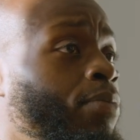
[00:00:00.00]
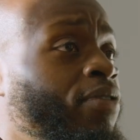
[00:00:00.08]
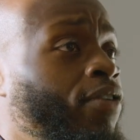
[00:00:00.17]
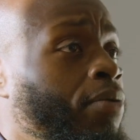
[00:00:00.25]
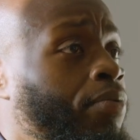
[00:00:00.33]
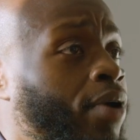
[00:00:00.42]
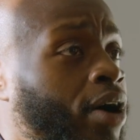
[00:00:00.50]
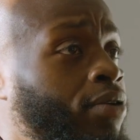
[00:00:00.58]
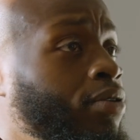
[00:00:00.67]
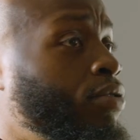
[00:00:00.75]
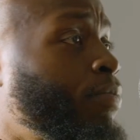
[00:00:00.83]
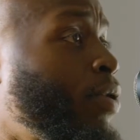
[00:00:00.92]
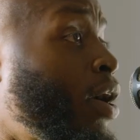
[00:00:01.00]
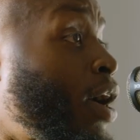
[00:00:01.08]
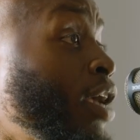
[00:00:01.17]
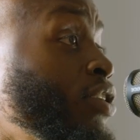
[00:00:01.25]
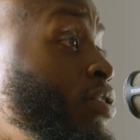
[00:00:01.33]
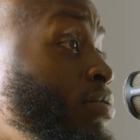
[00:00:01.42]
I'll be very proud.
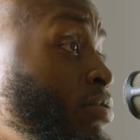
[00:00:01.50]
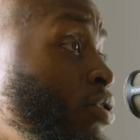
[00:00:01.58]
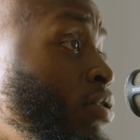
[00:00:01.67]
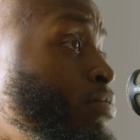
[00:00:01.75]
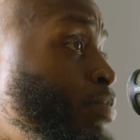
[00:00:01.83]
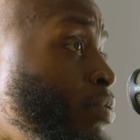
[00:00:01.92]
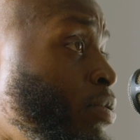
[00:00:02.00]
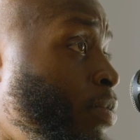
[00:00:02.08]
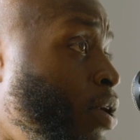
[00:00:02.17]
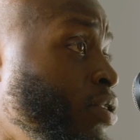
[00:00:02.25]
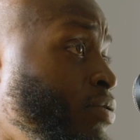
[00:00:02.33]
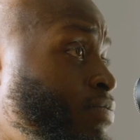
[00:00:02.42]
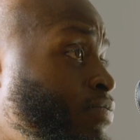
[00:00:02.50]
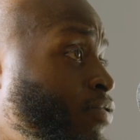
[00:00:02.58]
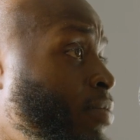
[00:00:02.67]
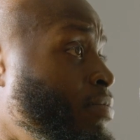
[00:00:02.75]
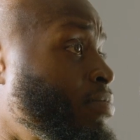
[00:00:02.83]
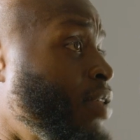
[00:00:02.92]
Dubois, Dubois
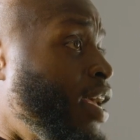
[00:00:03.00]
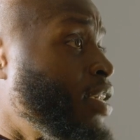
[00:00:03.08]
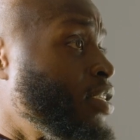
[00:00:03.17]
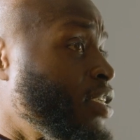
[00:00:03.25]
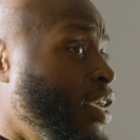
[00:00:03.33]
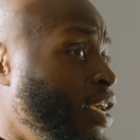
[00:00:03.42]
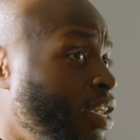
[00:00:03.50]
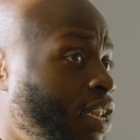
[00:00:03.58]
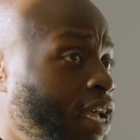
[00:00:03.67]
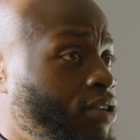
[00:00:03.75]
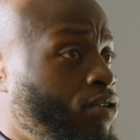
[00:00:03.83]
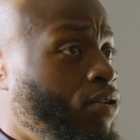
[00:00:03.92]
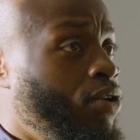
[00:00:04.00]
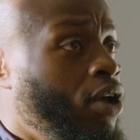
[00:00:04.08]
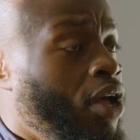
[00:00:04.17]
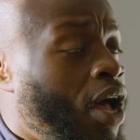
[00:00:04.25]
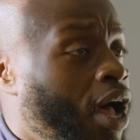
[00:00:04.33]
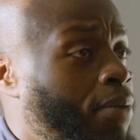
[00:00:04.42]
from the Energy Gate, so
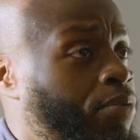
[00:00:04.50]
I